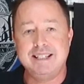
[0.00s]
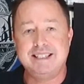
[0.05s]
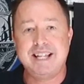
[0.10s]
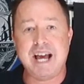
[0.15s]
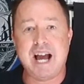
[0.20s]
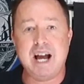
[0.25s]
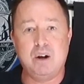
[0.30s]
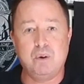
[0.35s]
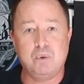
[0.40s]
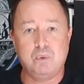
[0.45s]

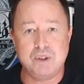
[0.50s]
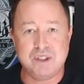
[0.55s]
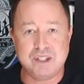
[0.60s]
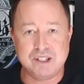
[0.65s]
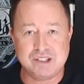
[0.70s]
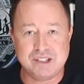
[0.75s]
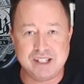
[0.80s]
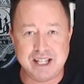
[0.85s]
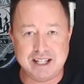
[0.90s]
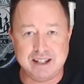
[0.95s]
Down With
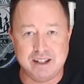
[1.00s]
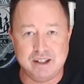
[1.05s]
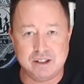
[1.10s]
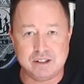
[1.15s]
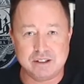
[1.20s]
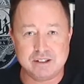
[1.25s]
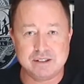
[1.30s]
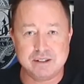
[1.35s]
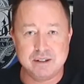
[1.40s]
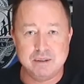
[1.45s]
The
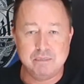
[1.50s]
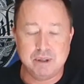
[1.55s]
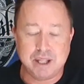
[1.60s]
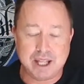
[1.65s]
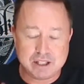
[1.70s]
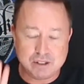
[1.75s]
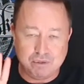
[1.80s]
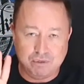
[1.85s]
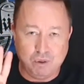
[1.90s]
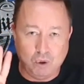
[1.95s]
Sickness. So
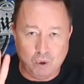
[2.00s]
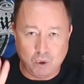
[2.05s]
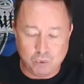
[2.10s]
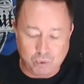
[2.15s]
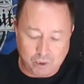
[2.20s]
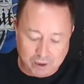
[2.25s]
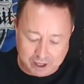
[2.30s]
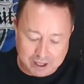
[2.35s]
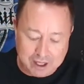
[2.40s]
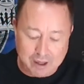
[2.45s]
that's the fourth
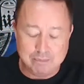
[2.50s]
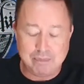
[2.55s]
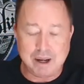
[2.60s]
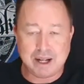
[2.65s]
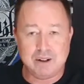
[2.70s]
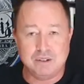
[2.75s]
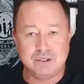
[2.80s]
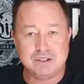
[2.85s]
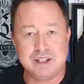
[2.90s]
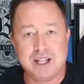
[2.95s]
one. I'll come
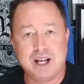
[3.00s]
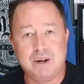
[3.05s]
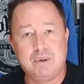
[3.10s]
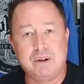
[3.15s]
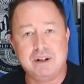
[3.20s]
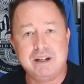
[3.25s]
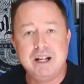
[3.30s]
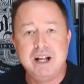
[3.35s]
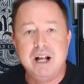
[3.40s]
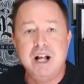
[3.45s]
back onto that
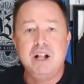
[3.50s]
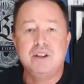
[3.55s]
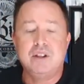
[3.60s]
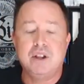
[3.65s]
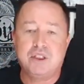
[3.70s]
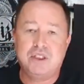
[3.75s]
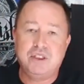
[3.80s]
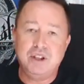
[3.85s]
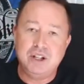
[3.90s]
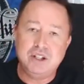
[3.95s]
one.
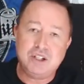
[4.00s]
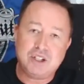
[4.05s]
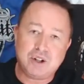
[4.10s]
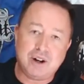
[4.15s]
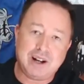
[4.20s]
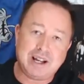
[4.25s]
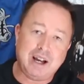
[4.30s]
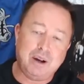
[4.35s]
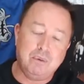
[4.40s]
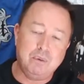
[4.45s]
The third
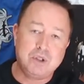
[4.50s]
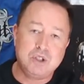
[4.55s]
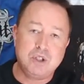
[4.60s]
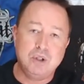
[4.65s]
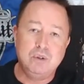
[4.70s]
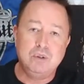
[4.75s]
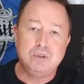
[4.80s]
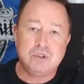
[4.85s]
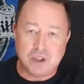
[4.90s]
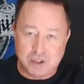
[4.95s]
track I would
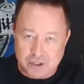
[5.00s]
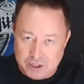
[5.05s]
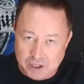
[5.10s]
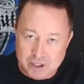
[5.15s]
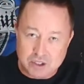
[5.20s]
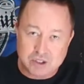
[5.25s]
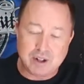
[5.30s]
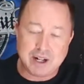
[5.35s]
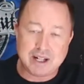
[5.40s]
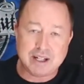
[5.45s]
choose, the
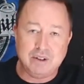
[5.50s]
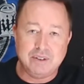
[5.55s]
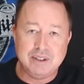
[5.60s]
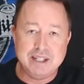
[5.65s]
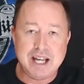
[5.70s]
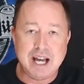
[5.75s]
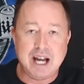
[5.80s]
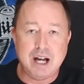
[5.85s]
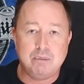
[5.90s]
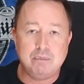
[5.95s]
third track on
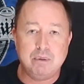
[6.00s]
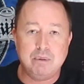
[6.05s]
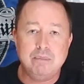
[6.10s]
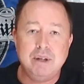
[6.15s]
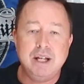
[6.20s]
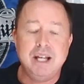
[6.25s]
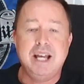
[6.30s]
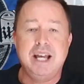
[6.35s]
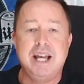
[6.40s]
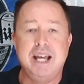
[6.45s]
the
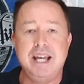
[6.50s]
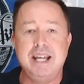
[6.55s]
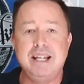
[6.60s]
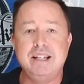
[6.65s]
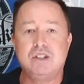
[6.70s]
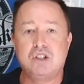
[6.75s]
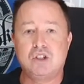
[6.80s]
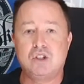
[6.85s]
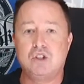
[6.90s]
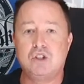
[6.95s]
album,
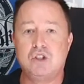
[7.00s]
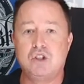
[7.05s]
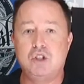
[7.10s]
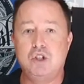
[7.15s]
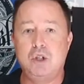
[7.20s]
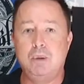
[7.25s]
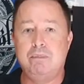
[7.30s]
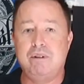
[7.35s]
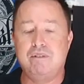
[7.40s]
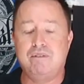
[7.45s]
is
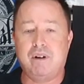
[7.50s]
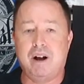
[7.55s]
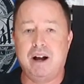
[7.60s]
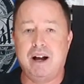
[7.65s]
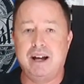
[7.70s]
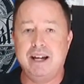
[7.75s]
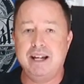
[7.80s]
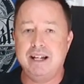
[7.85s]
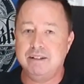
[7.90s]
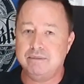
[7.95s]

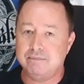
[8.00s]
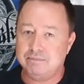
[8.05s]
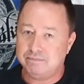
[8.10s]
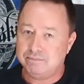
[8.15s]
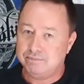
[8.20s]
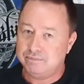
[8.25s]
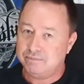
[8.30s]
Stupify.